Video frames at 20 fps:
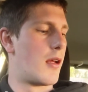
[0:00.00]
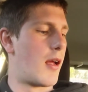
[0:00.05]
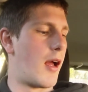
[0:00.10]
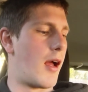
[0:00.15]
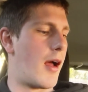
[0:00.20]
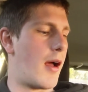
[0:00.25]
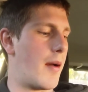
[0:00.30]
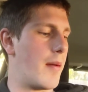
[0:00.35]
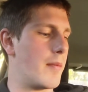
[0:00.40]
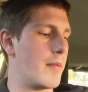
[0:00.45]

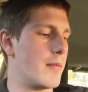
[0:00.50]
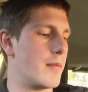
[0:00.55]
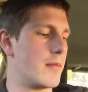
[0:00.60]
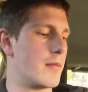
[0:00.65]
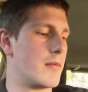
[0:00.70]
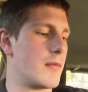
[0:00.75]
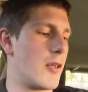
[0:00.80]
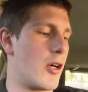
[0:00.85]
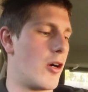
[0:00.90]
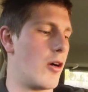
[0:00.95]

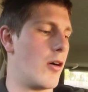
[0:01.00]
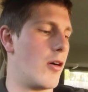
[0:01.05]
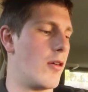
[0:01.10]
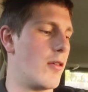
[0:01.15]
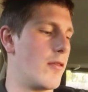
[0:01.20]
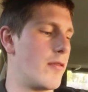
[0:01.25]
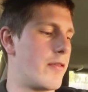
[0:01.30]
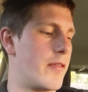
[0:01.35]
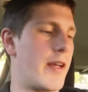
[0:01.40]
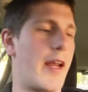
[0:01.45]
um,
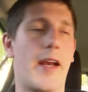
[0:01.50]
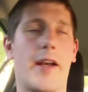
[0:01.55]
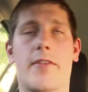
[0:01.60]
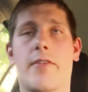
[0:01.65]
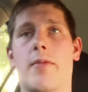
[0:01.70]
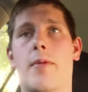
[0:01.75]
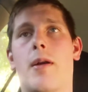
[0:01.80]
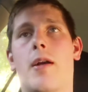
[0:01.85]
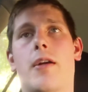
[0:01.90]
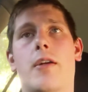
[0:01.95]
of
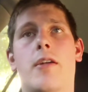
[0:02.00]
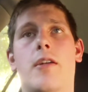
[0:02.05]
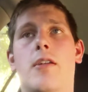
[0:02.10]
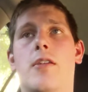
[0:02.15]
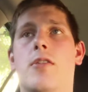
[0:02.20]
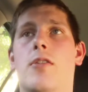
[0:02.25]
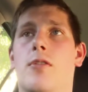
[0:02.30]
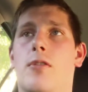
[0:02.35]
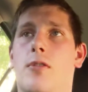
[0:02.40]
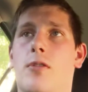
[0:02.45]
Native
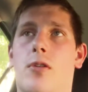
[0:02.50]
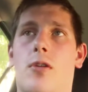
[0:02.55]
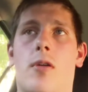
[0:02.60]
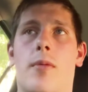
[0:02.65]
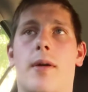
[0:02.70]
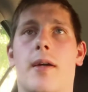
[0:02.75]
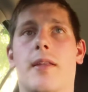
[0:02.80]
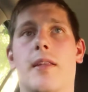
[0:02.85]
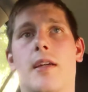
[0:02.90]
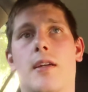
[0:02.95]
Americans who talk
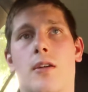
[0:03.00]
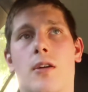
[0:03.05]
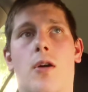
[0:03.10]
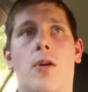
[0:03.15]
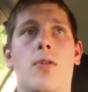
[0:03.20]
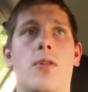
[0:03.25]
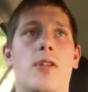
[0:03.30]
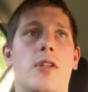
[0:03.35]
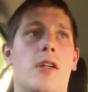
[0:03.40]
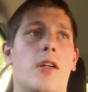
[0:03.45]
about their
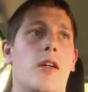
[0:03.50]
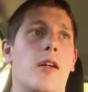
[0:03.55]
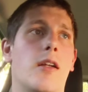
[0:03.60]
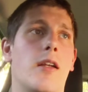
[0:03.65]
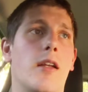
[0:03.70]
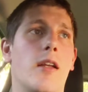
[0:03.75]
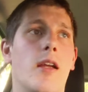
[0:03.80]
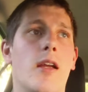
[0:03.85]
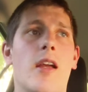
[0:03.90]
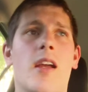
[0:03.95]
culture
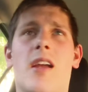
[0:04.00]
and